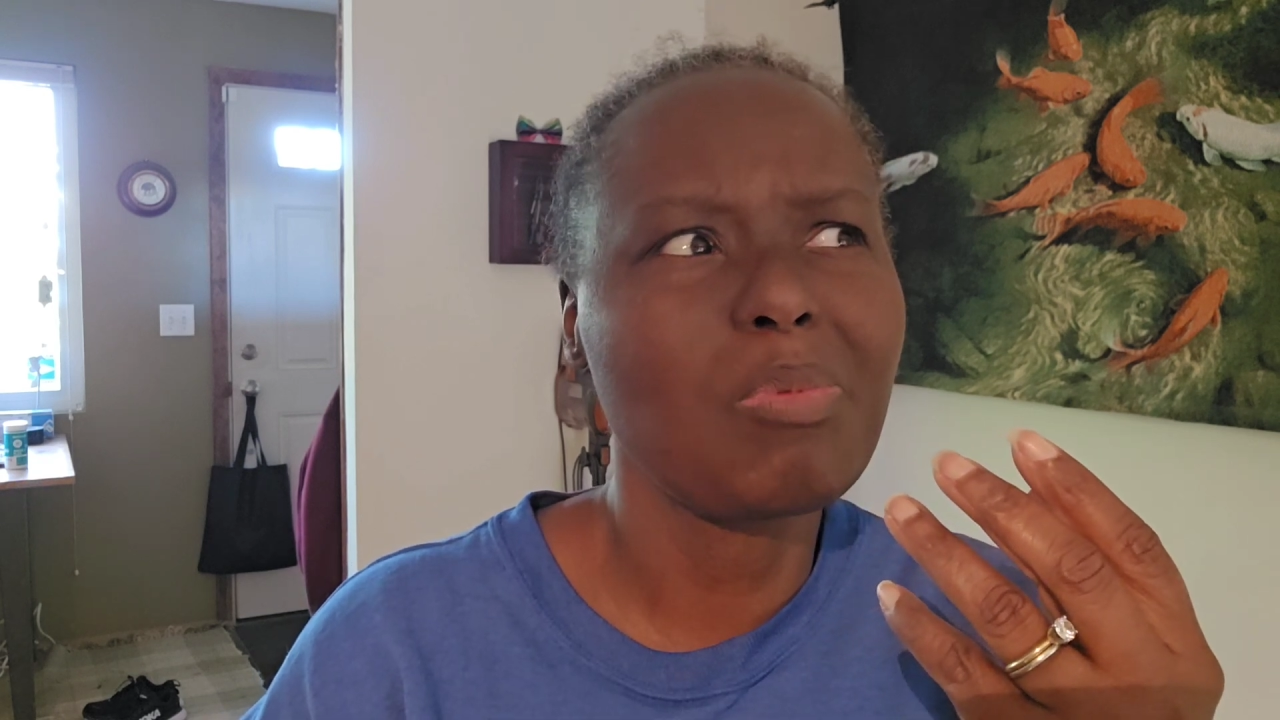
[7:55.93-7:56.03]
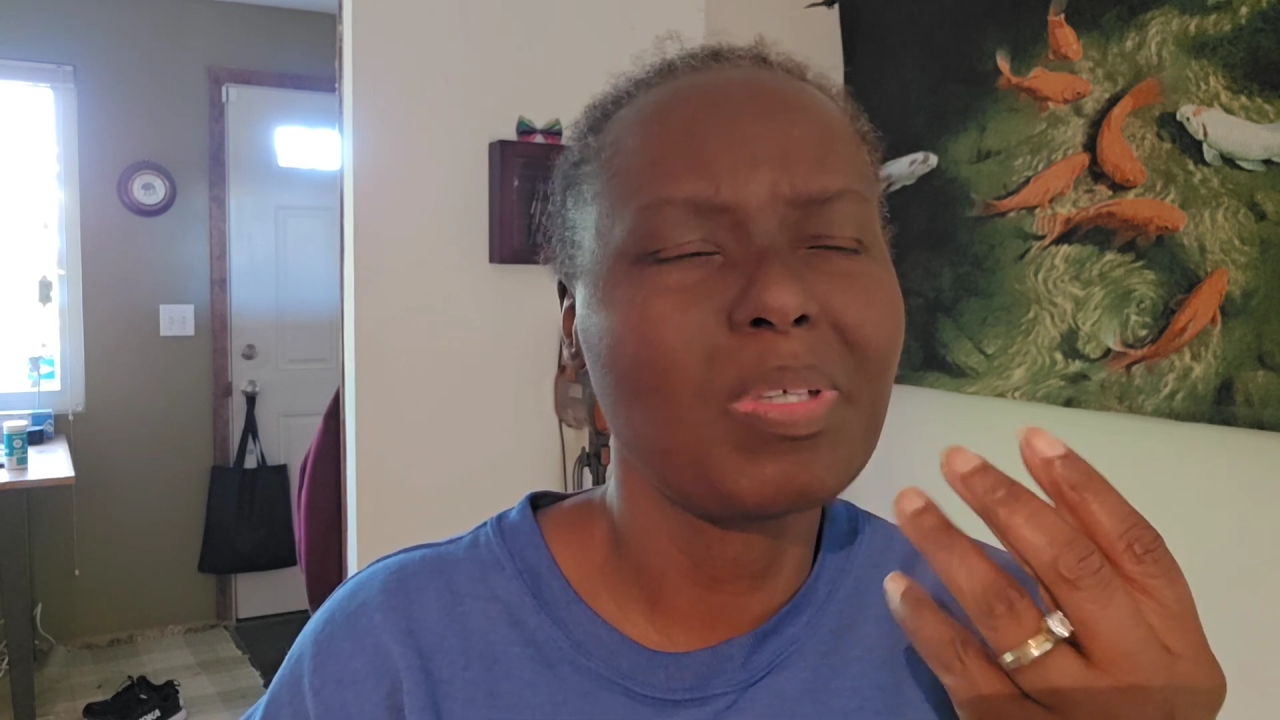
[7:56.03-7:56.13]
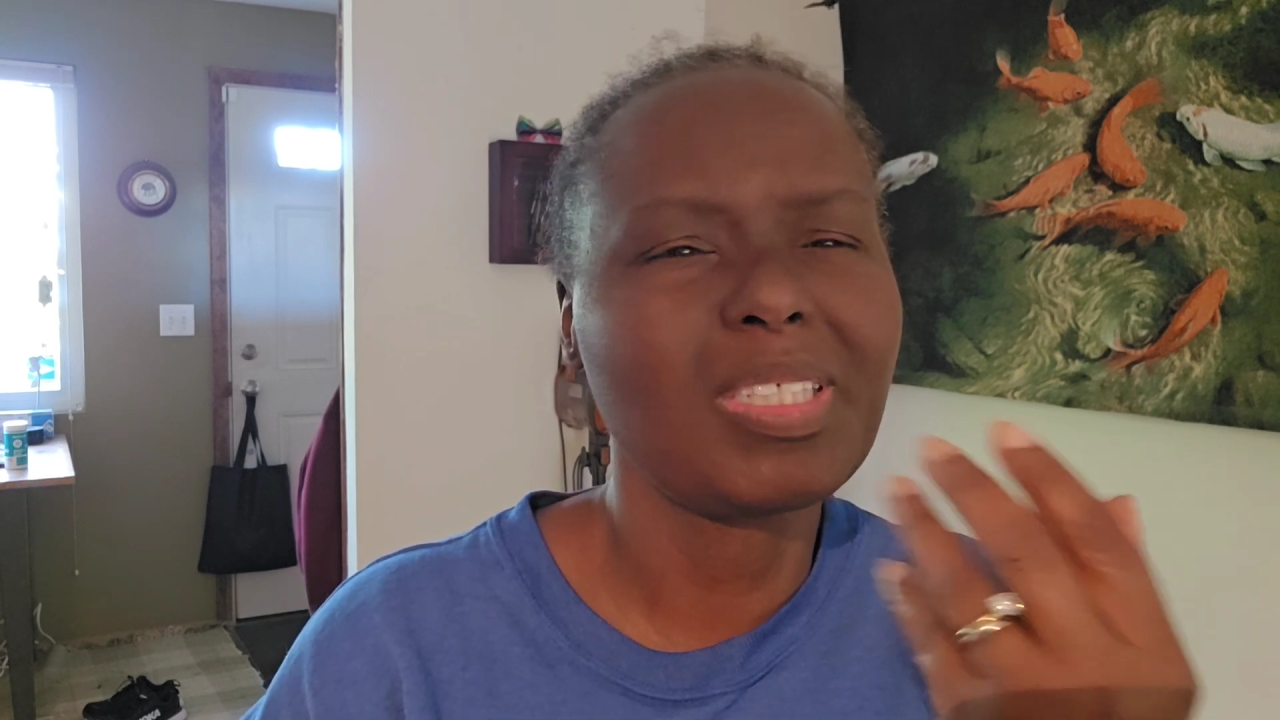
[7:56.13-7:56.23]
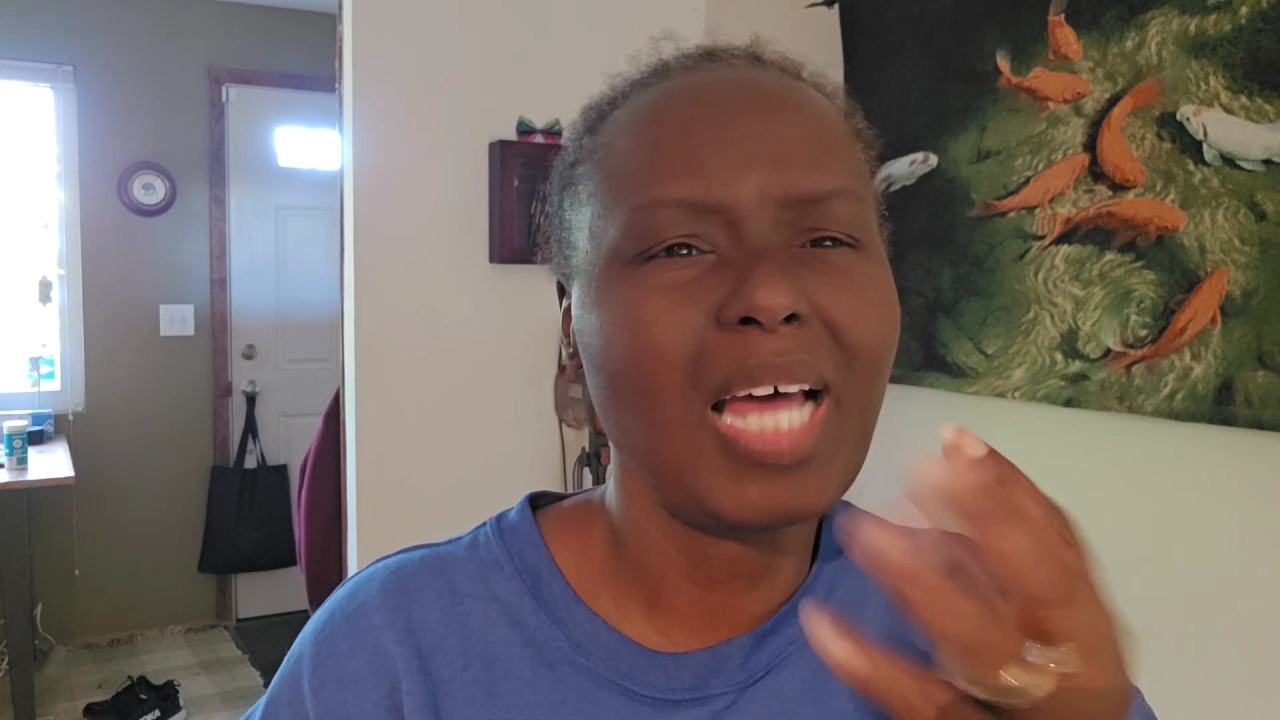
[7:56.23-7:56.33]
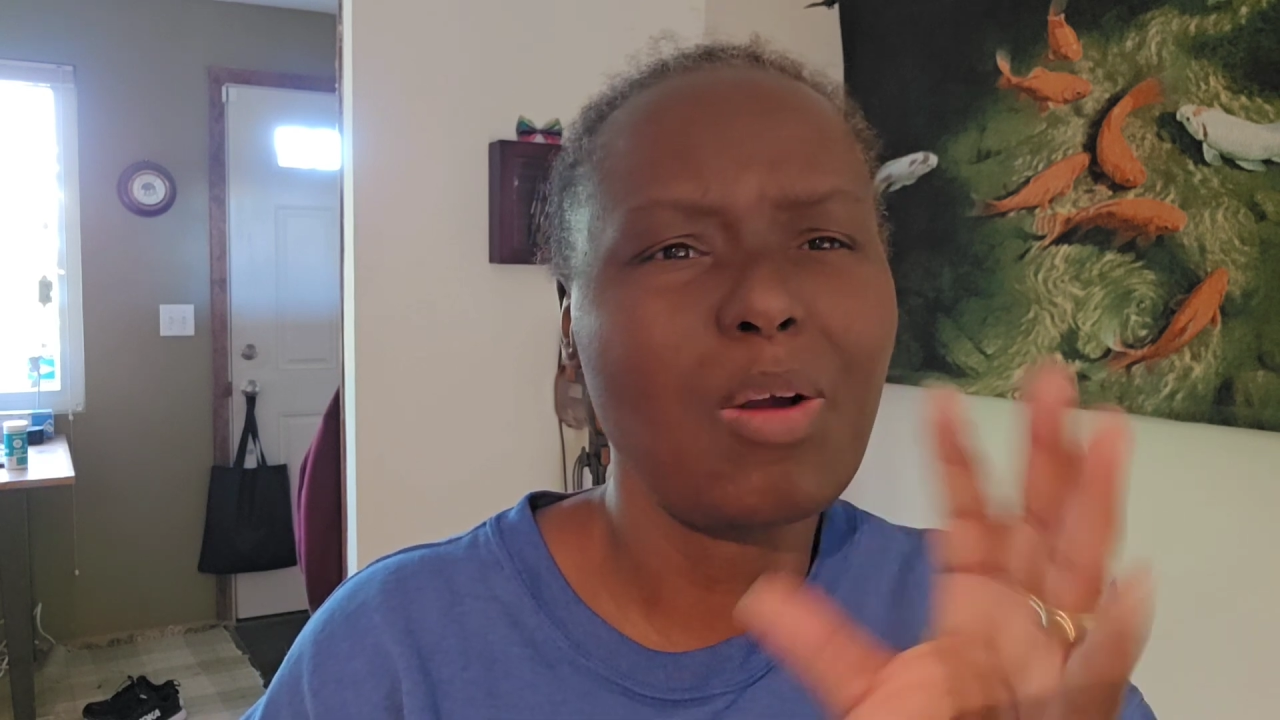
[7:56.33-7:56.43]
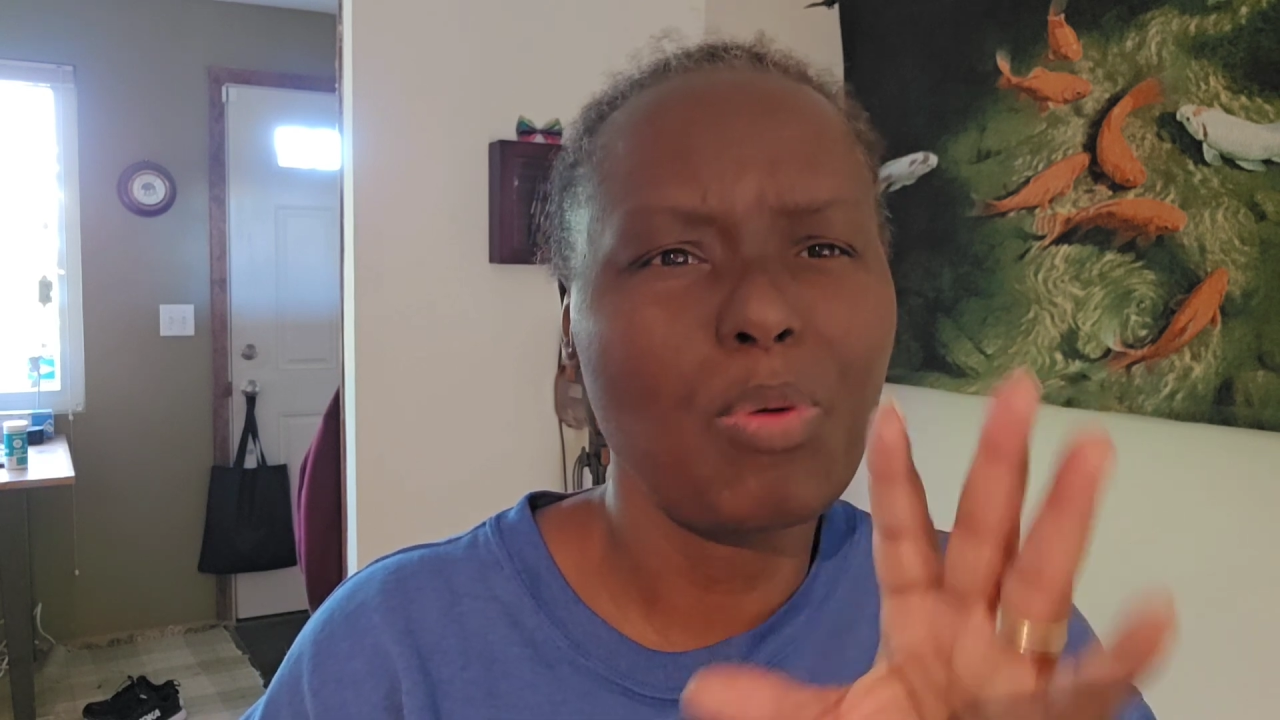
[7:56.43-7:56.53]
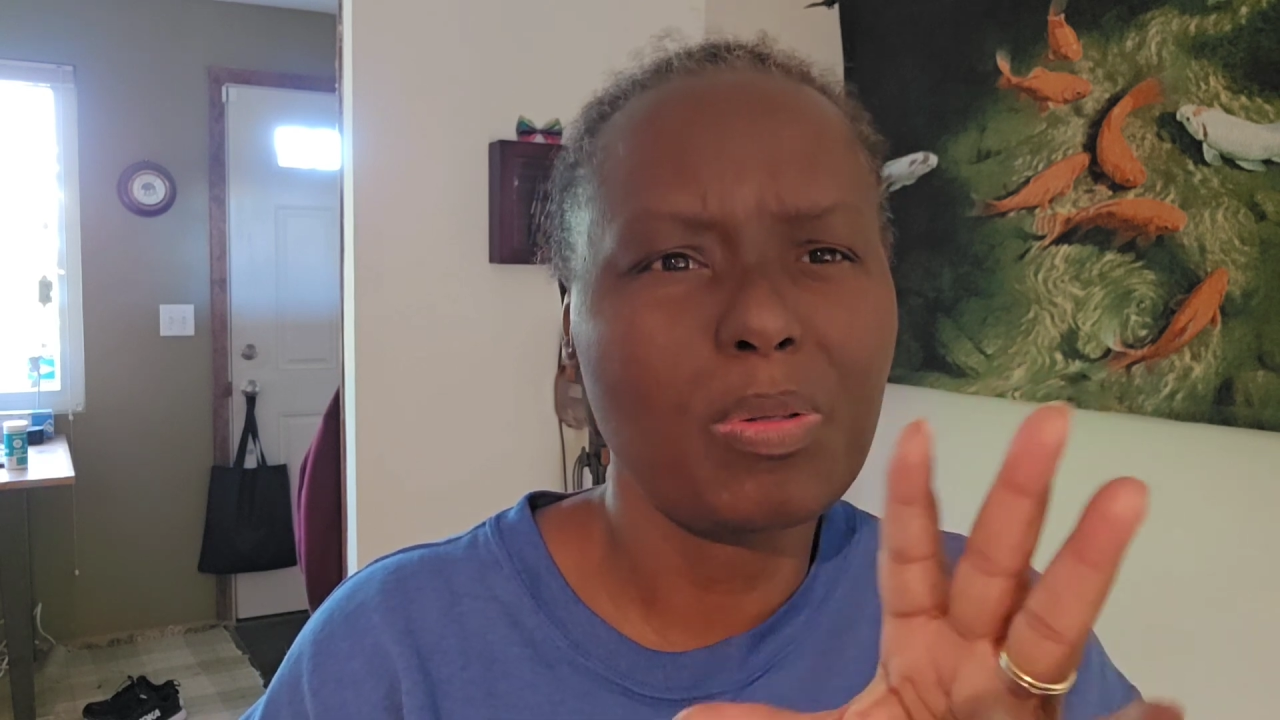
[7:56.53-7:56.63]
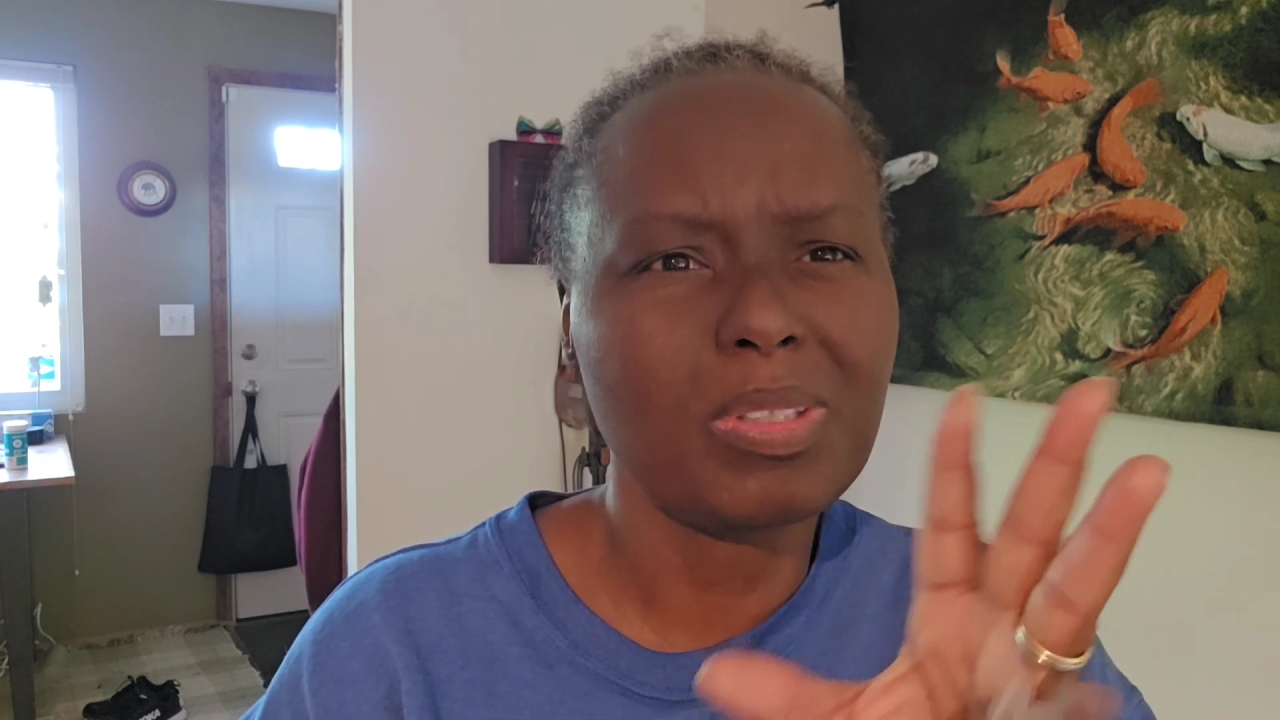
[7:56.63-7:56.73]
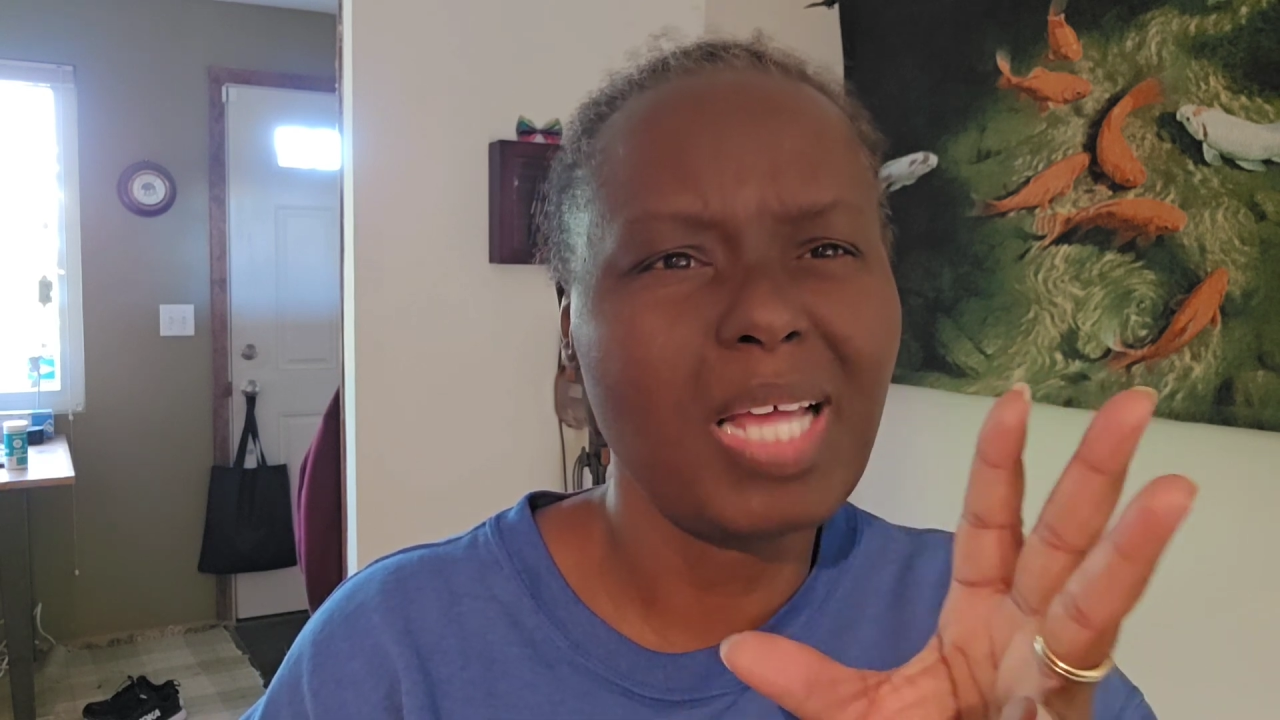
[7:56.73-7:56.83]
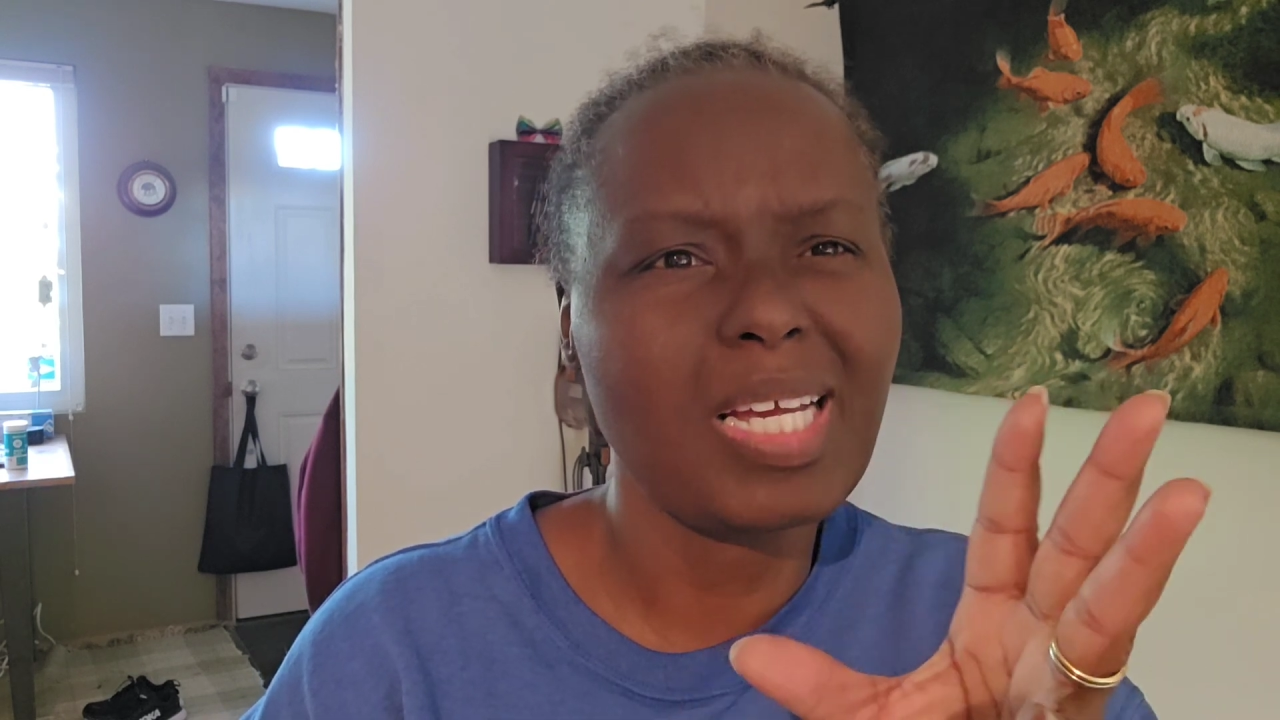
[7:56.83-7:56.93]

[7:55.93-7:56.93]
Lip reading: where it's not gross?